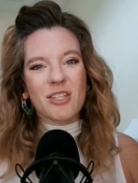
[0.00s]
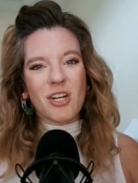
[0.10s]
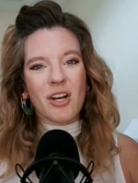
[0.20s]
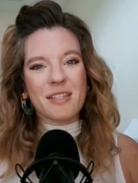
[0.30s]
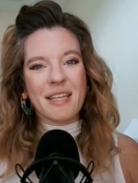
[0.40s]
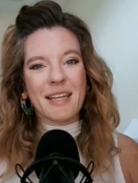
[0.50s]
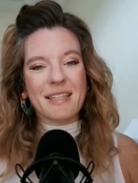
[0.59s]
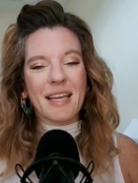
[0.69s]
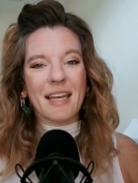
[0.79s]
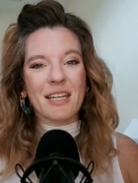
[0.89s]
John
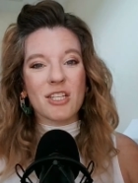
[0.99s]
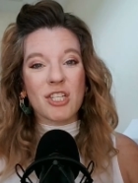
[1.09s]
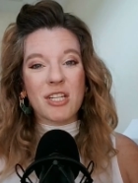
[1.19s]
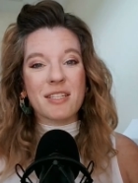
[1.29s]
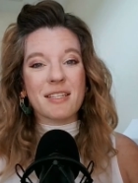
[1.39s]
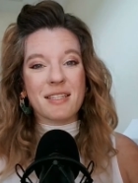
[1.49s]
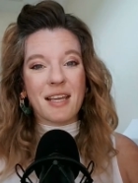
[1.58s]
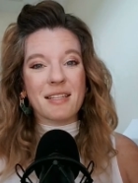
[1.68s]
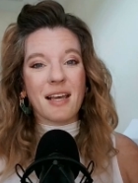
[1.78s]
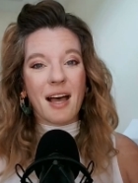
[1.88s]
10:10, Jesus says,